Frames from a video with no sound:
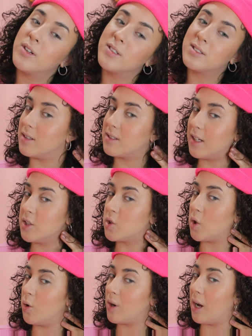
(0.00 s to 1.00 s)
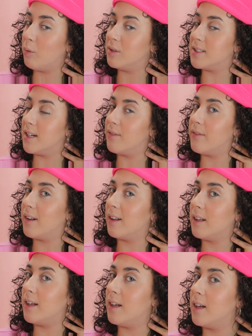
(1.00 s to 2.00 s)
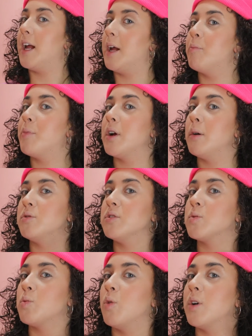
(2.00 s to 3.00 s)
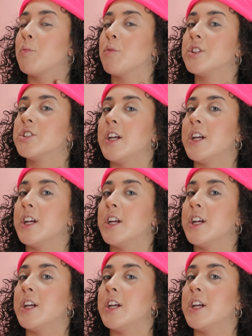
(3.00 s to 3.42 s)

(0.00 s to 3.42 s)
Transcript: course, the skin tone, I would definitely amp it up just one more